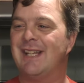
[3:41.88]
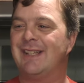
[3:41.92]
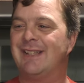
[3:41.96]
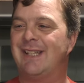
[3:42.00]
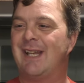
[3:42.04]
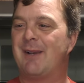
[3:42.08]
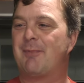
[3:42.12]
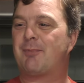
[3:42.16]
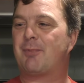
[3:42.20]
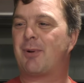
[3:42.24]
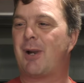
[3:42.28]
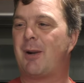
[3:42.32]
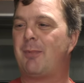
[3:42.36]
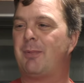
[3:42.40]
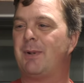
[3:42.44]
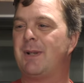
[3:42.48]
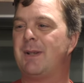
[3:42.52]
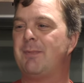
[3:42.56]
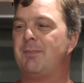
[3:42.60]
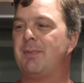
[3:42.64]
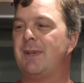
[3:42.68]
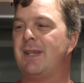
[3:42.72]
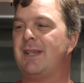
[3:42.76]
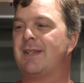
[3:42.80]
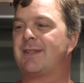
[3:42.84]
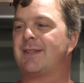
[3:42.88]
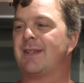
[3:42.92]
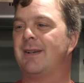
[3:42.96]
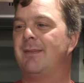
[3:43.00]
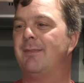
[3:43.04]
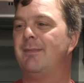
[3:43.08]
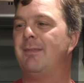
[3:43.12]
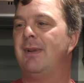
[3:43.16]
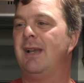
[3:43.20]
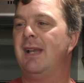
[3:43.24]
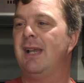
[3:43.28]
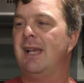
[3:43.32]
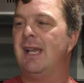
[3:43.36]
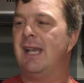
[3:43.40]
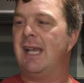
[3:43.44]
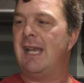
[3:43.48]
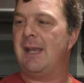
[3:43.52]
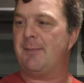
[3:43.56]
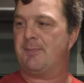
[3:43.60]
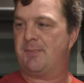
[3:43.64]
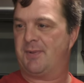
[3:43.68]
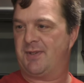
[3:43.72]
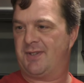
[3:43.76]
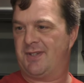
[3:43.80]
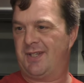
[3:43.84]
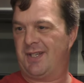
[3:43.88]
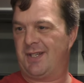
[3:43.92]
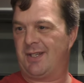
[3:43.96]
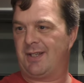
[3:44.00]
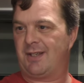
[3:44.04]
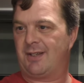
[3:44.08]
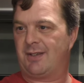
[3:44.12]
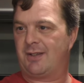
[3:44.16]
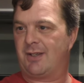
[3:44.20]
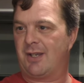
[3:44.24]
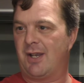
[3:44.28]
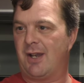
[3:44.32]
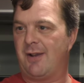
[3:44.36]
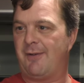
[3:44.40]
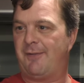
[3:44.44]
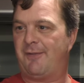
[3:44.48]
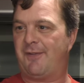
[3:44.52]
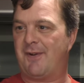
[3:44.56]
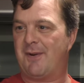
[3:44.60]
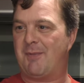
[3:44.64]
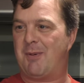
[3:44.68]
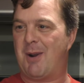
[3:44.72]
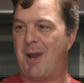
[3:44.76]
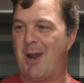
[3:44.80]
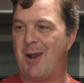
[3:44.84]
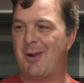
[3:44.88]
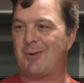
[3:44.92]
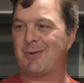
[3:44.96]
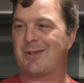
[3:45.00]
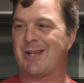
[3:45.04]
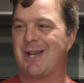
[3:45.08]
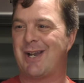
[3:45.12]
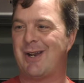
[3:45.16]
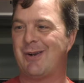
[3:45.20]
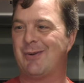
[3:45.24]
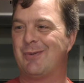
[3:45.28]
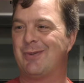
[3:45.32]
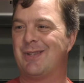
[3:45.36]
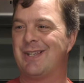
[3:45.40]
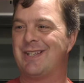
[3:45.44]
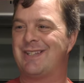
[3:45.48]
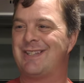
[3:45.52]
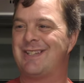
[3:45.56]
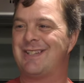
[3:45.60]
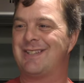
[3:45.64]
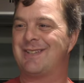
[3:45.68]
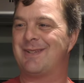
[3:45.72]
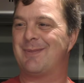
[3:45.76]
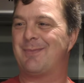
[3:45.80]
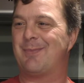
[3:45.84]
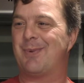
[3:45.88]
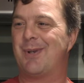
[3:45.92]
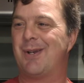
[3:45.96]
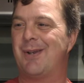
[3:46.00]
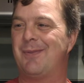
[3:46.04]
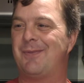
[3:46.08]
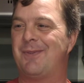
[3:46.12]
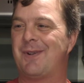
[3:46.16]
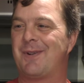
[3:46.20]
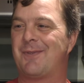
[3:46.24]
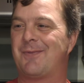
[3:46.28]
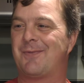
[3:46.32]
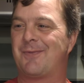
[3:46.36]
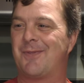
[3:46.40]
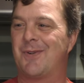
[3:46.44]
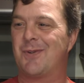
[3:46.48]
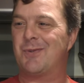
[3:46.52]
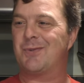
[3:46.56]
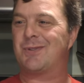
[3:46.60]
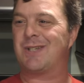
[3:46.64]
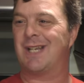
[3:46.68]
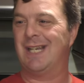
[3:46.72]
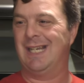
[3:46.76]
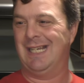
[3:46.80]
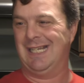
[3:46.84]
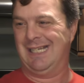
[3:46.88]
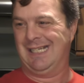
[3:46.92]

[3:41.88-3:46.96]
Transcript: There'll probably be some hipster guff about how this is the perfect fruit.